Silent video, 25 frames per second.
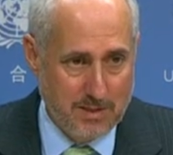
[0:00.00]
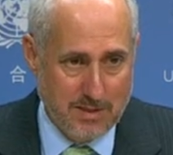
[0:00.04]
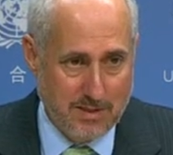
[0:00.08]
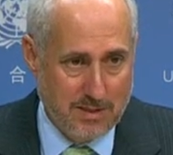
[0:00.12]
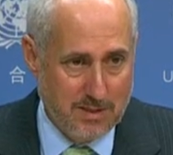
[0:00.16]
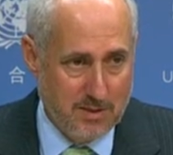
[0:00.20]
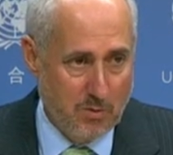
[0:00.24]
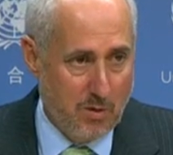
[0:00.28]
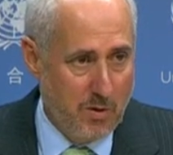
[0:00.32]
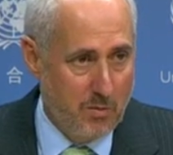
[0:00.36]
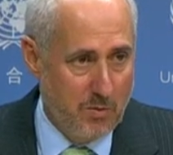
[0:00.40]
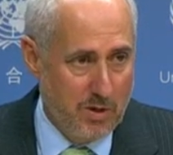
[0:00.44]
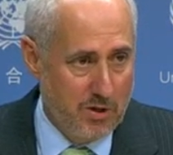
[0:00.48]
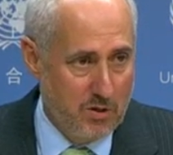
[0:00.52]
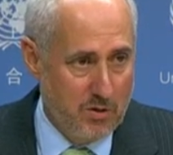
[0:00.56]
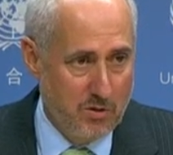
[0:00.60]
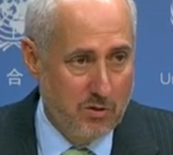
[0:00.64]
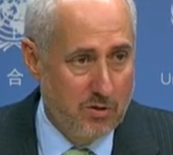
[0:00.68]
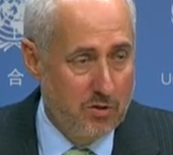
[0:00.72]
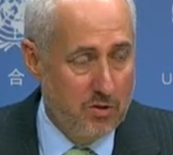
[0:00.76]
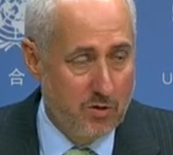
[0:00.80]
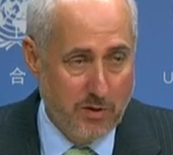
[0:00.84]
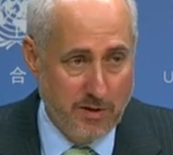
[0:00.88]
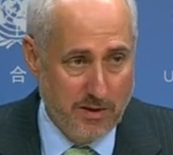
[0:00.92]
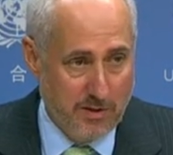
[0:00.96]
This is what we
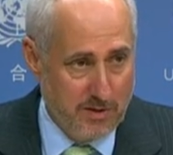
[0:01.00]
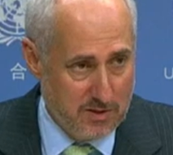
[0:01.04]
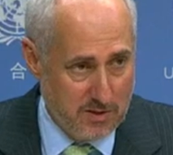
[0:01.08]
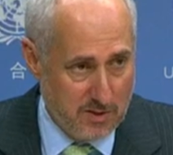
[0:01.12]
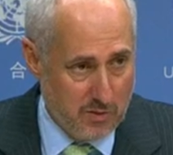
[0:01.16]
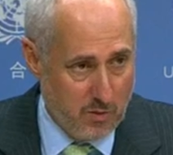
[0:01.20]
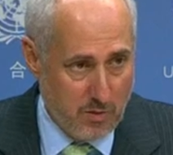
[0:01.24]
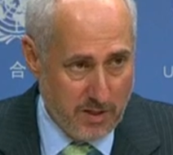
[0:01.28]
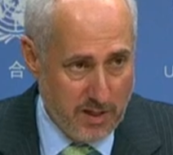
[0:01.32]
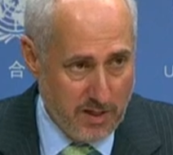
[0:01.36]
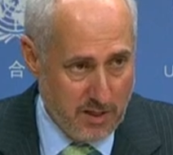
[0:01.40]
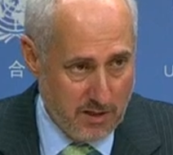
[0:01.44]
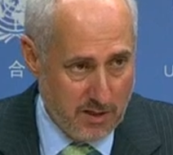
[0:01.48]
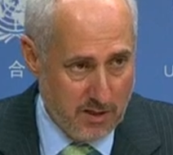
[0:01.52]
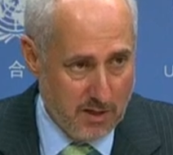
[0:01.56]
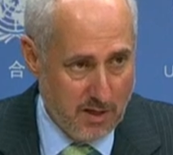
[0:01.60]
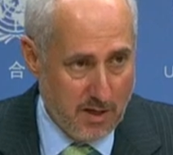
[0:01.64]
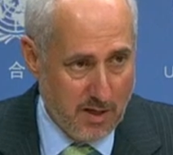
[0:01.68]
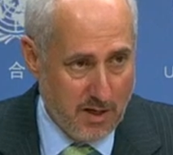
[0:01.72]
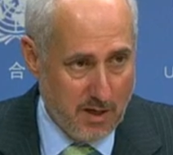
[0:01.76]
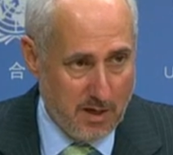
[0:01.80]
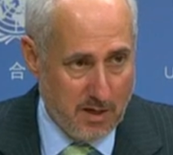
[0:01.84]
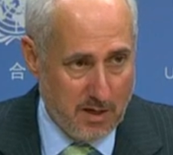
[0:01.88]
do during this week.